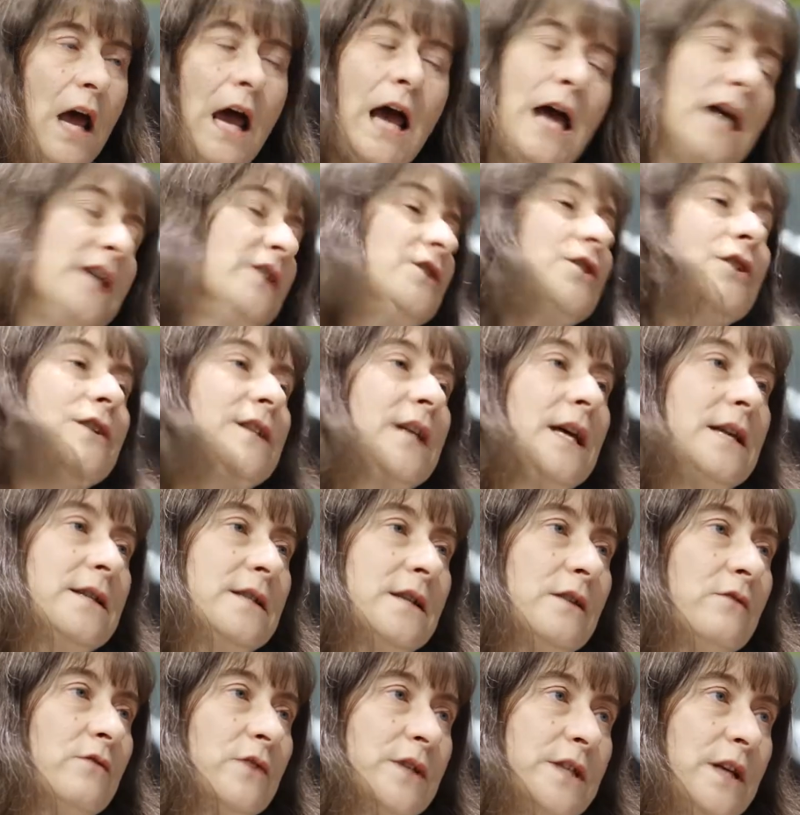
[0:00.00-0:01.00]

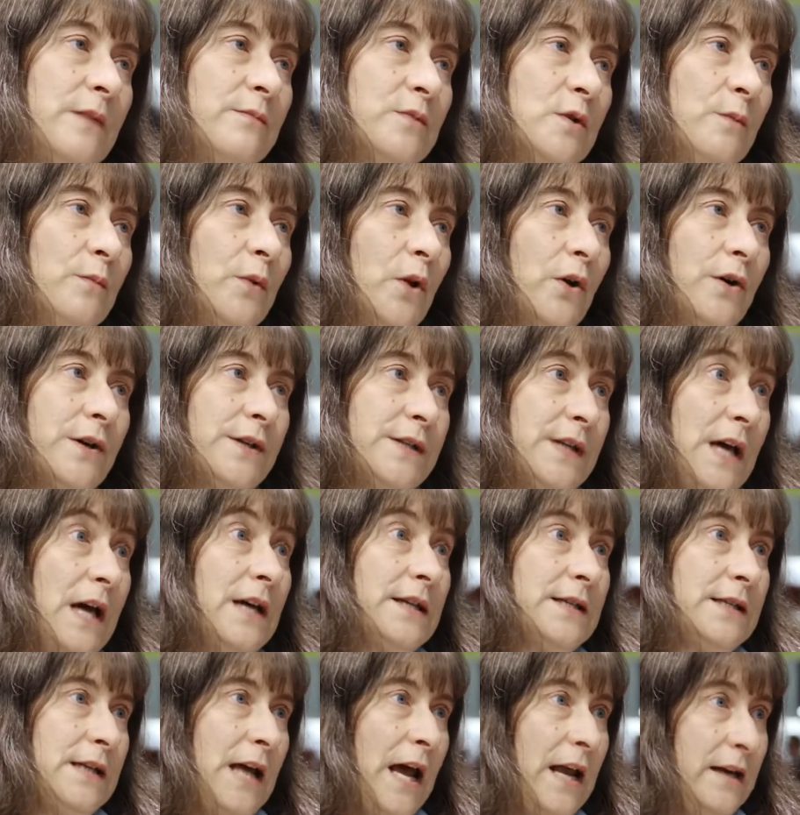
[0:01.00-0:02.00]
angiotensin receptor blockers
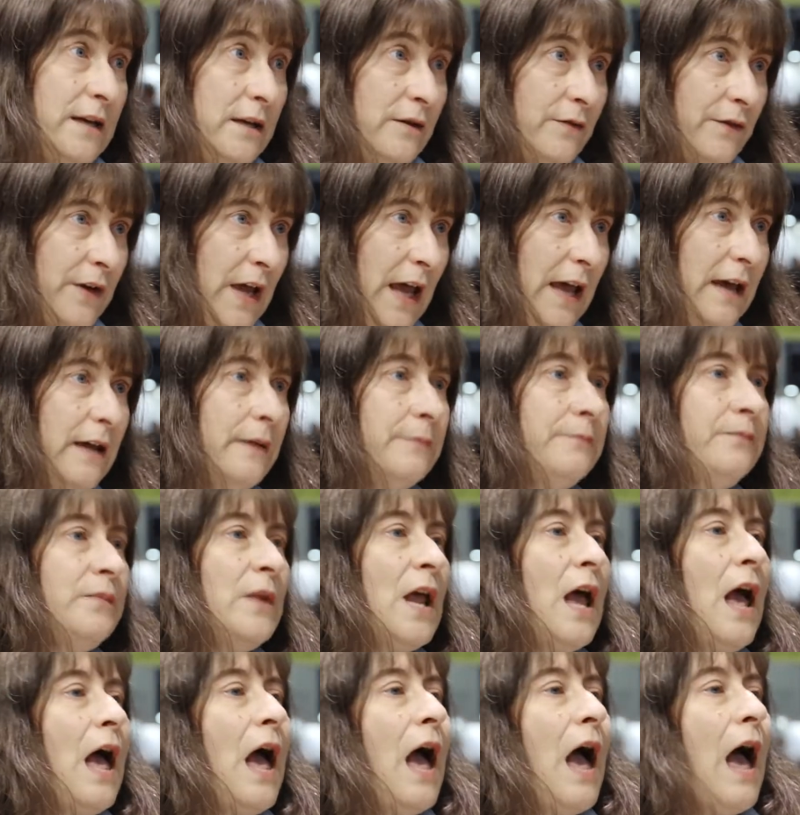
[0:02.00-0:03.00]
are standard of care,
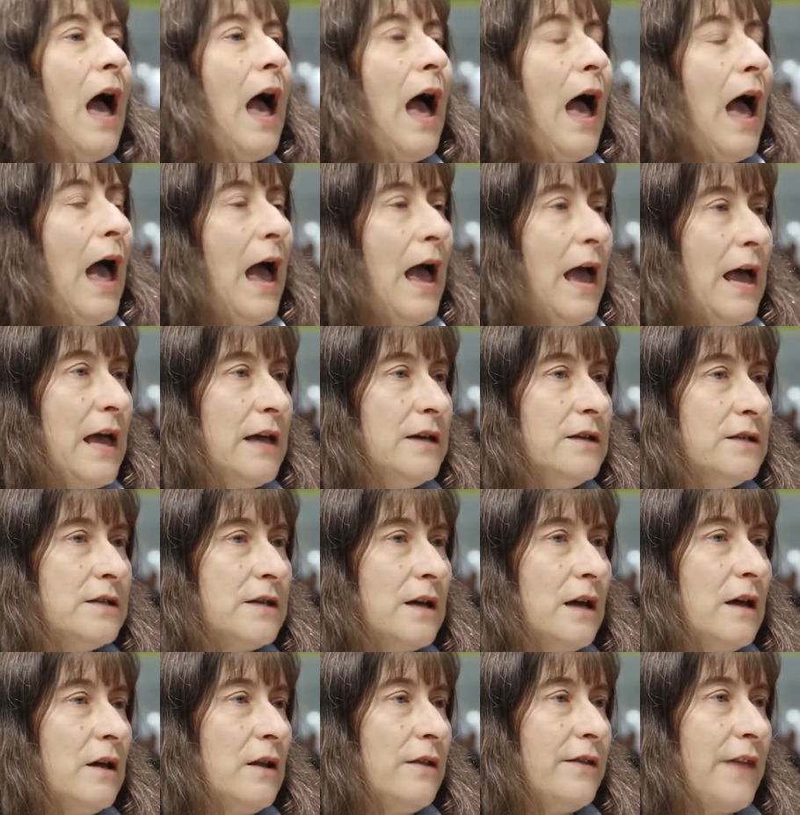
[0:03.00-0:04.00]

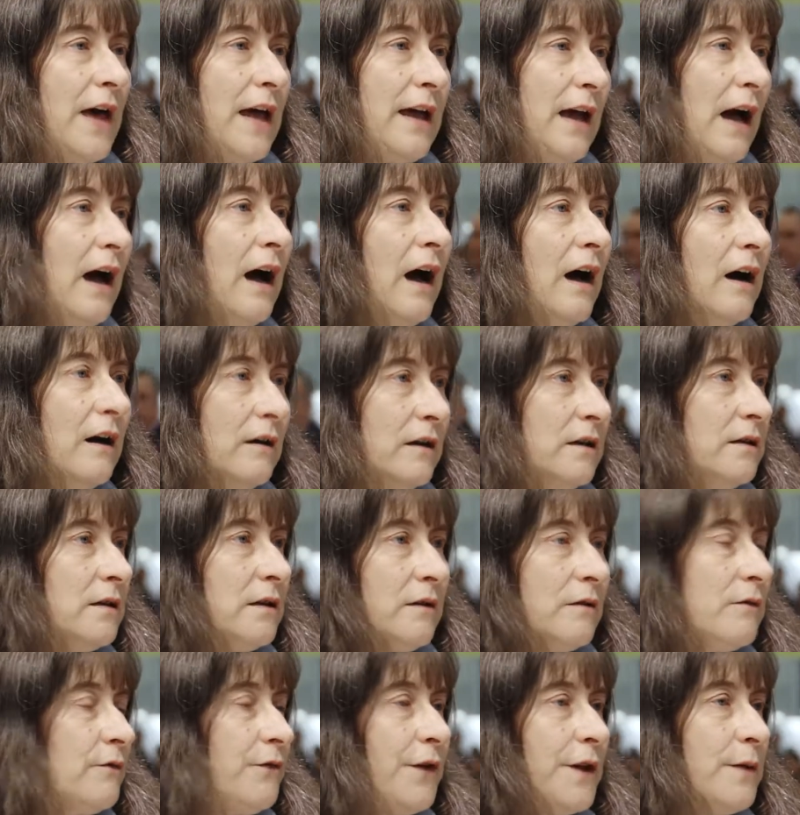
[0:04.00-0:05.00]
and they are,
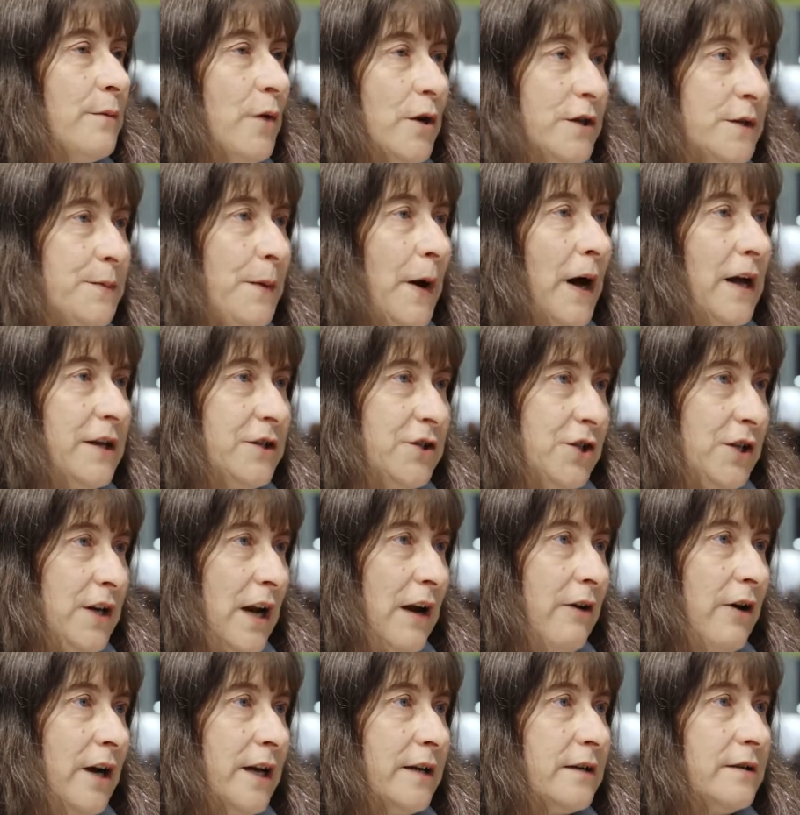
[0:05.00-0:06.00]
for the most part,
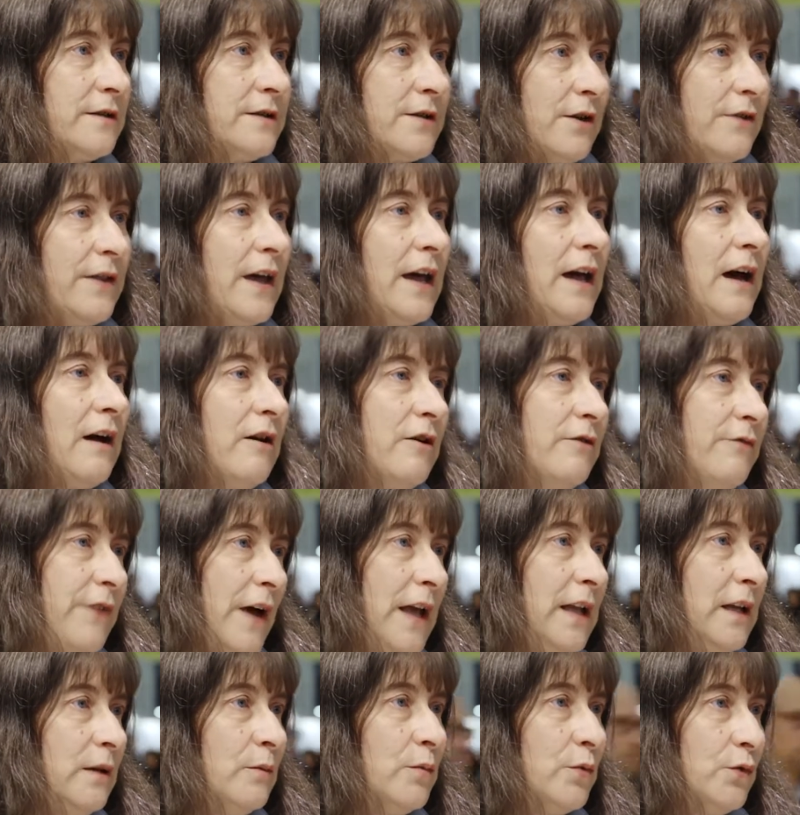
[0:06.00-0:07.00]
generic. So they are
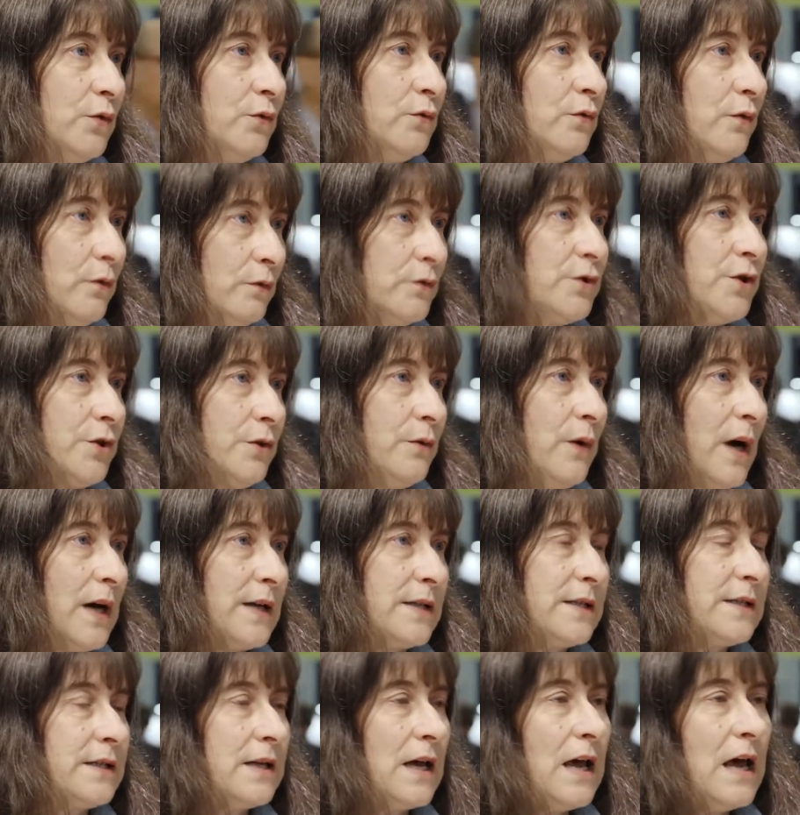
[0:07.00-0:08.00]
available to
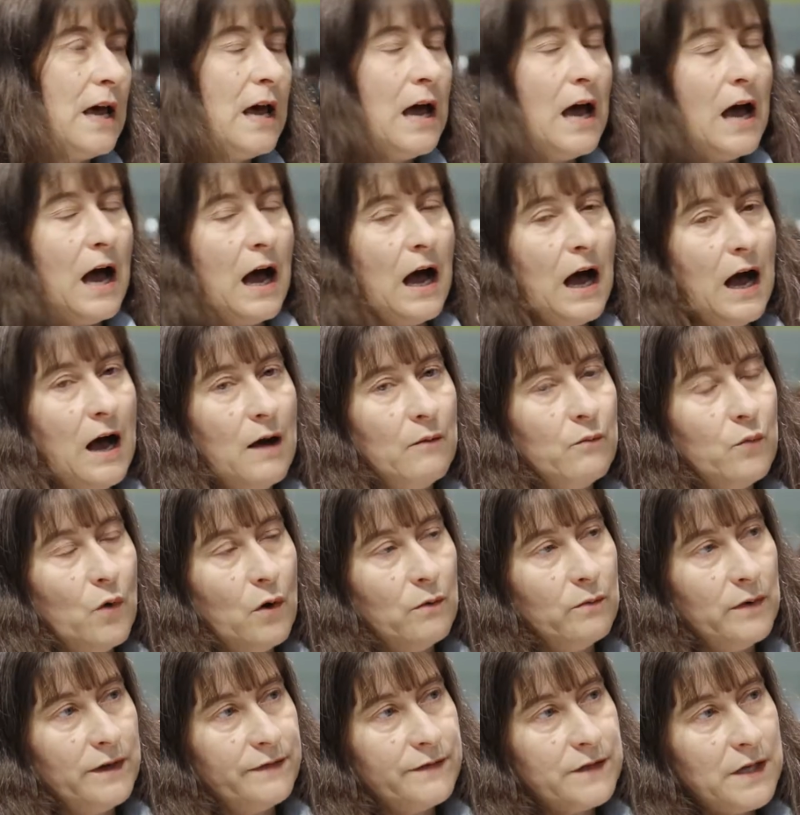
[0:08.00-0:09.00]
us.
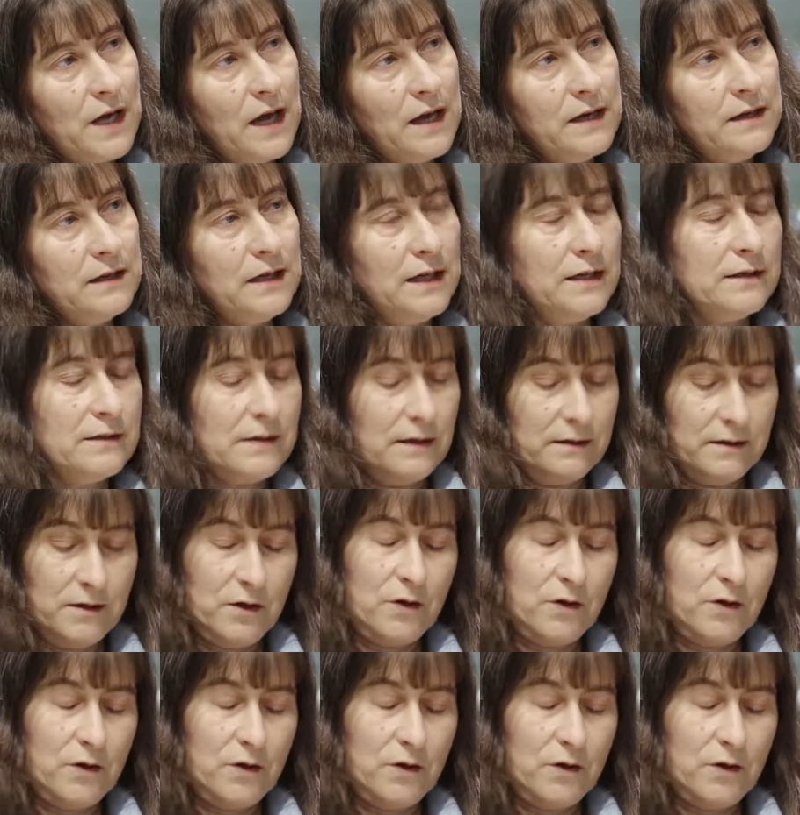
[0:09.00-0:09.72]
What we've done is